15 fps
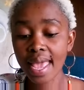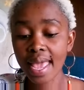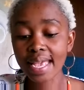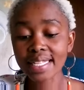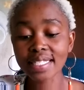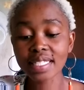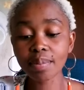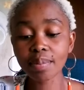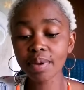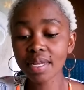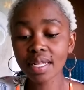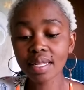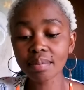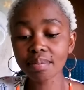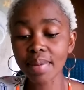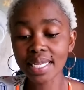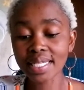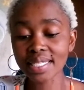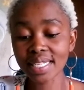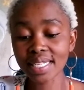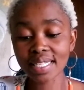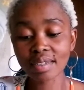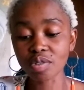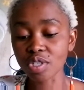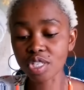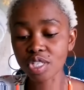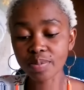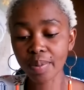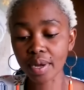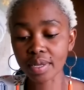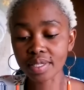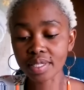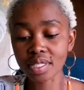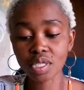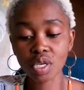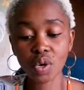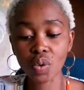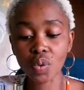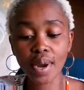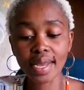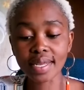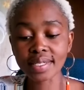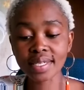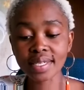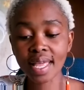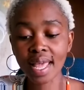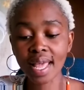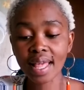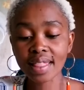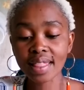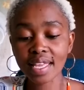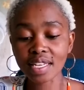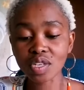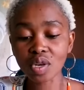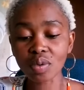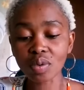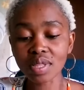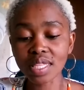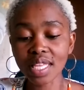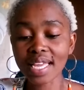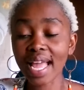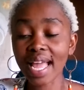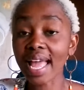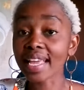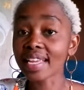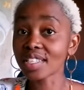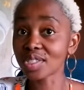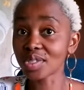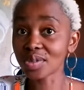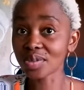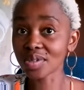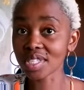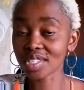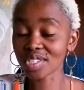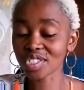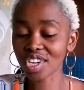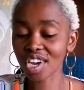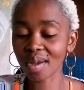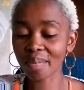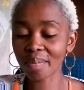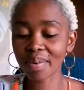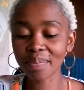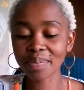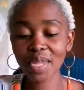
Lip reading: A typical mental response, great, they don't think I can do this job.